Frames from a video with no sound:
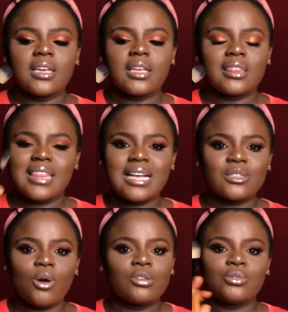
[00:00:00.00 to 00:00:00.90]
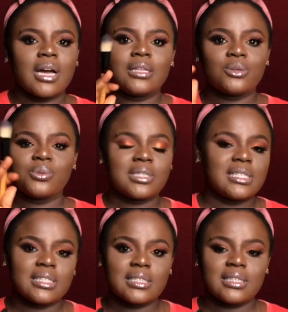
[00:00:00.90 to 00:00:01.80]
that's all you can do with
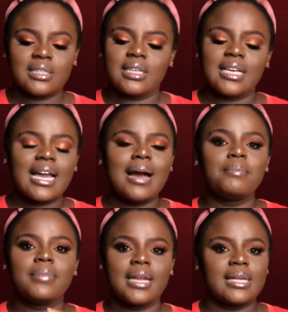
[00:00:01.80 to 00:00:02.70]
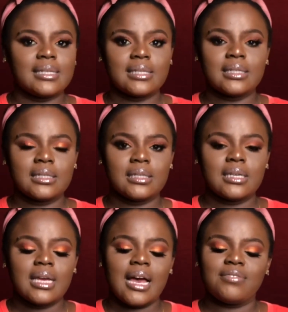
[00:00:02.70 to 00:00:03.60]
it. It can't blend.
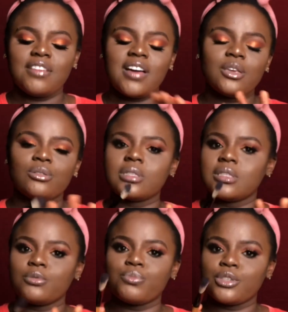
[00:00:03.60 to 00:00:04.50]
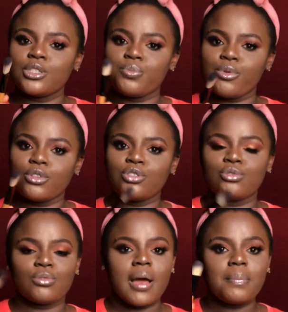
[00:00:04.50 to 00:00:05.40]
I've never used this brush to
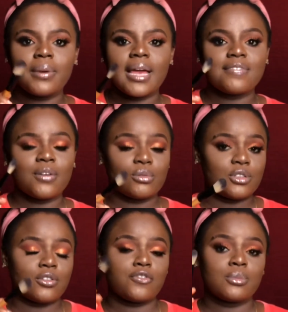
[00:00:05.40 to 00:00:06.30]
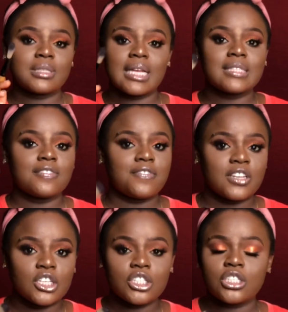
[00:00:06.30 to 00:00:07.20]
apply foundation from start to
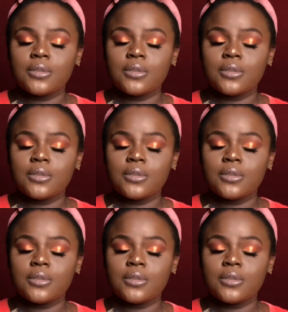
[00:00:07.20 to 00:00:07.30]
finish,